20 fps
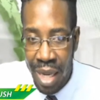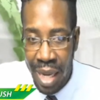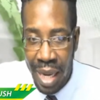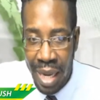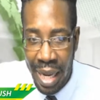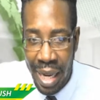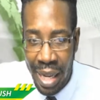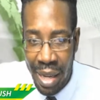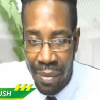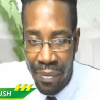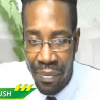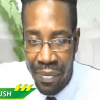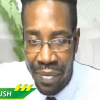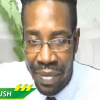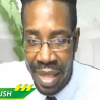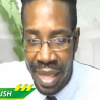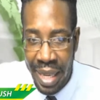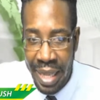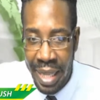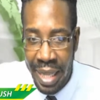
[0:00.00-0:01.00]

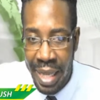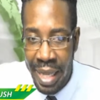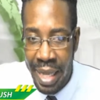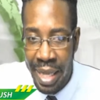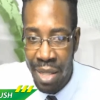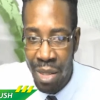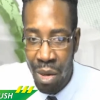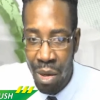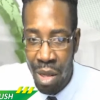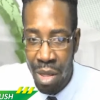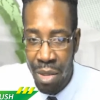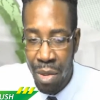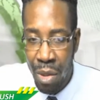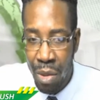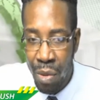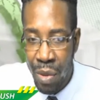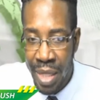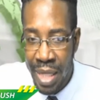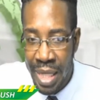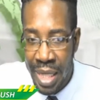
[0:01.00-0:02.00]
that he is
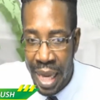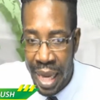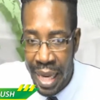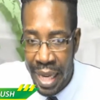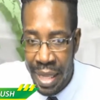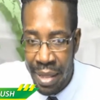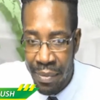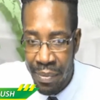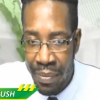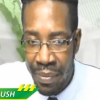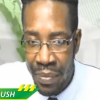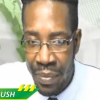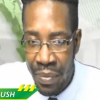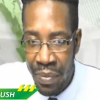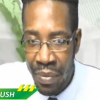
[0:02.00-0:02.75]
also resigned